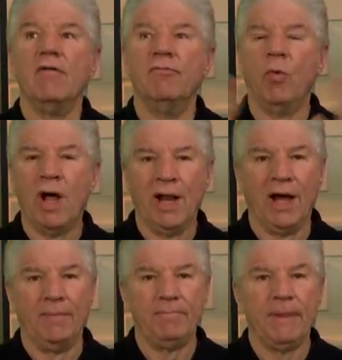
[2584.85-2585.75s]

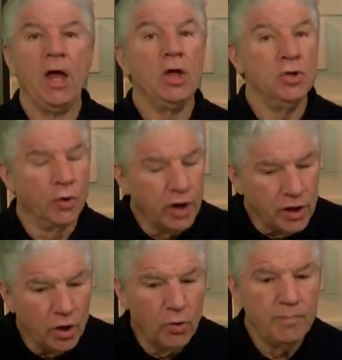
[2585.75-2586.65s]
Voila. You're going
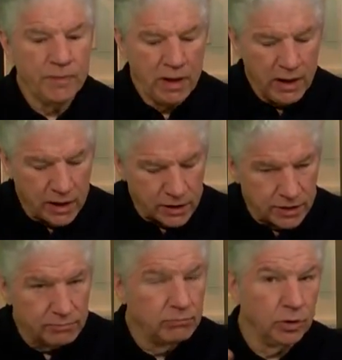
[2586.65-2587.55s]
to know
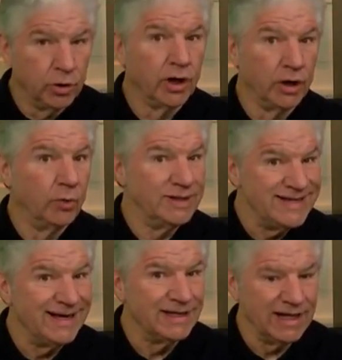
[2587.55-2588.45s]
in you're going to know in
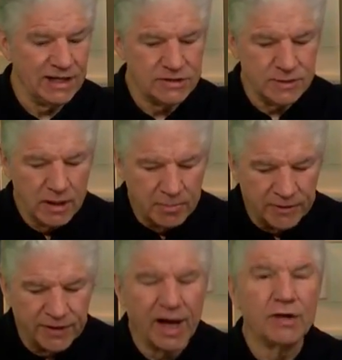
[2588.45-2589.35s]
ten days,
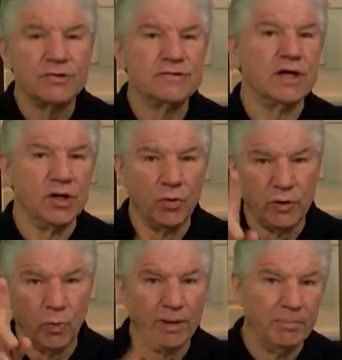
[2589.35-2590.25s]
but the doctor is going to know
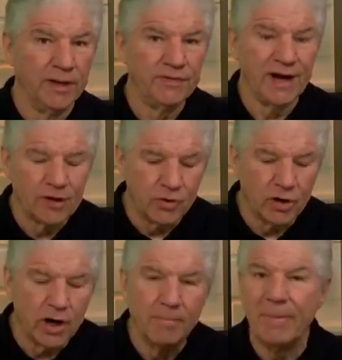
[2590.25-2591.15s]
in one month. Doctor,
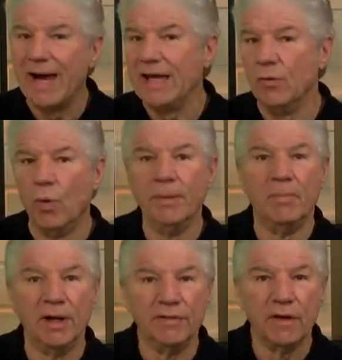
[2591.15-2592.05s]
I'll come back in one
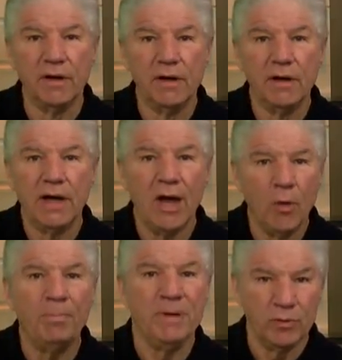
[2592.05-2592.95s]
month.
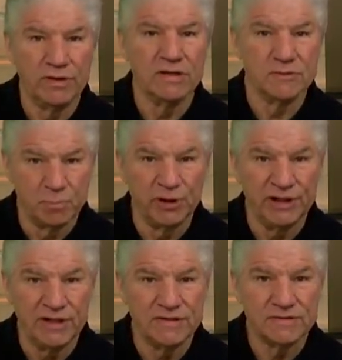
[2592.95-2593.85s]
Help me with this,
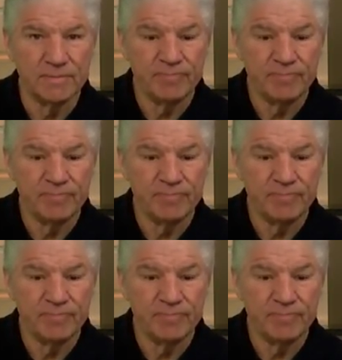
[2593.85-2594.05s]
please.